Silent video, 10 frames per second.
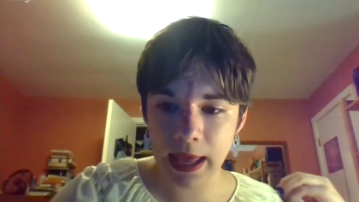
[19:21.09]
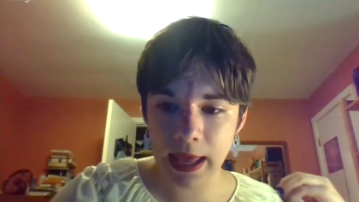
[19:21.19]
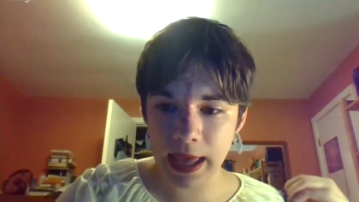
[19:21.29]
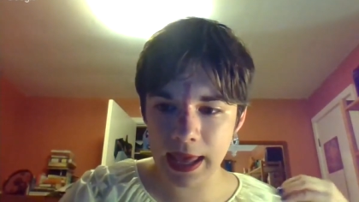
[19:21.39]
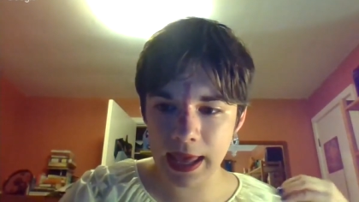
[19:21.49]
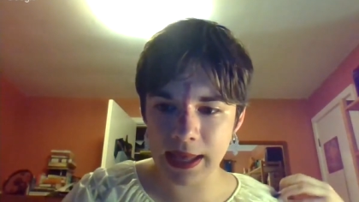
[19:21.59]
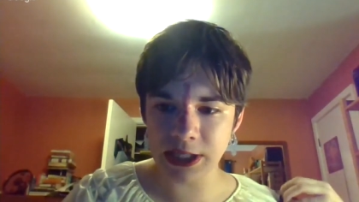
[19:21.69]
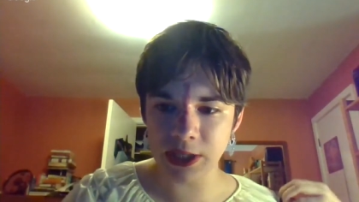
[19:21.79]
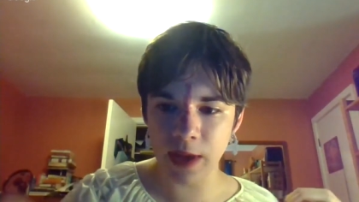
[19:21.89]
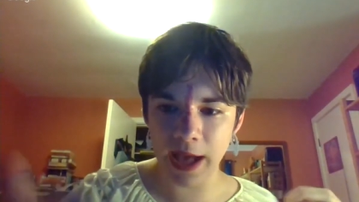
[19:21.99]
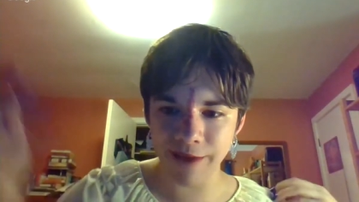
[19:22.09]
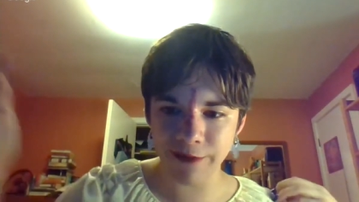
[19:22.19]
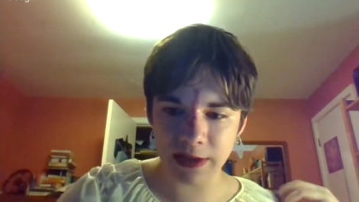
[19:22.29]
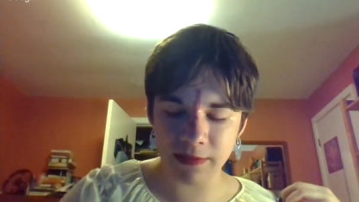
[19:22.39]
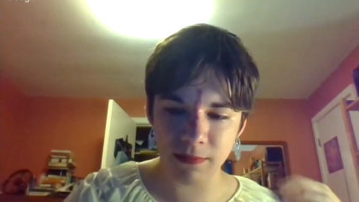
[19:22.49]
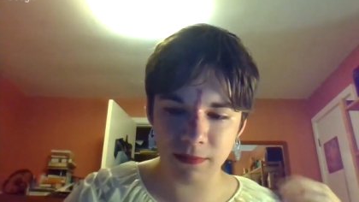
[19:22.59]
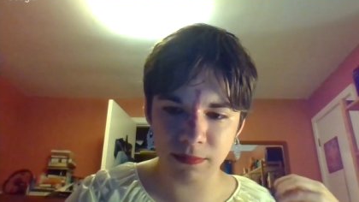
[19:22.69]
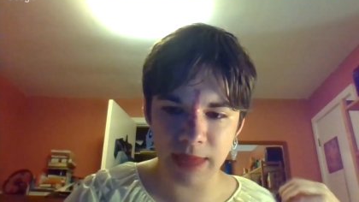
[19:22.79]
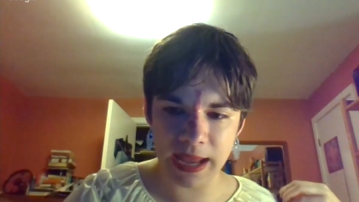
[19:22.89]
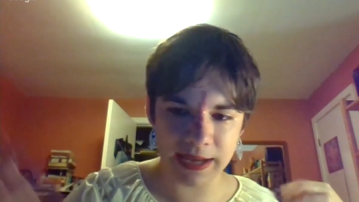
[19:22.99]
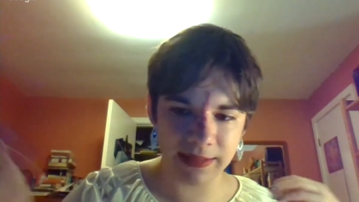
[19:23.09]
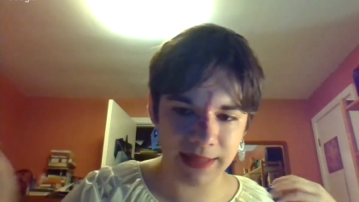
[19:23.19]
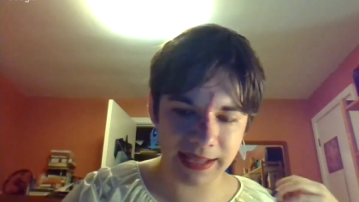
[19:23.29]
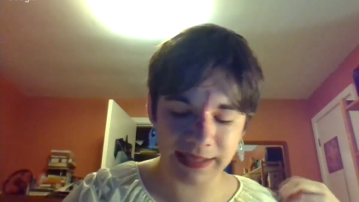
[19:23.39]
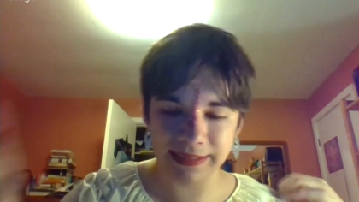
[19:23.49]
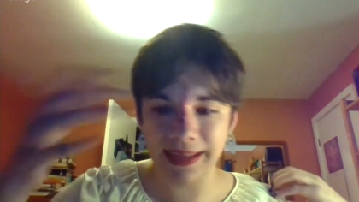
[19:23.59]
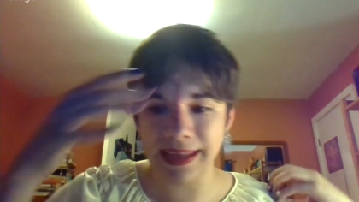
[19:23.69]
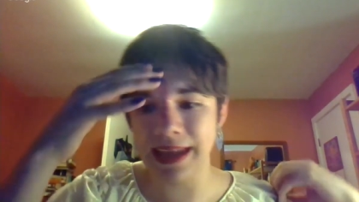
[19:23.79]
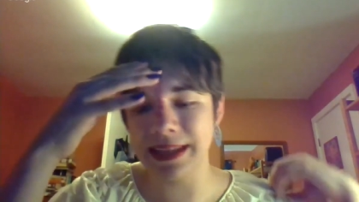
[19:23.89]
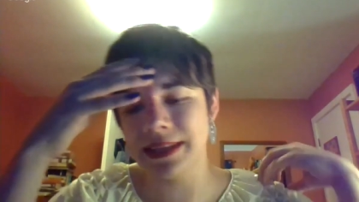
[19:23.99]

and you haven't made like even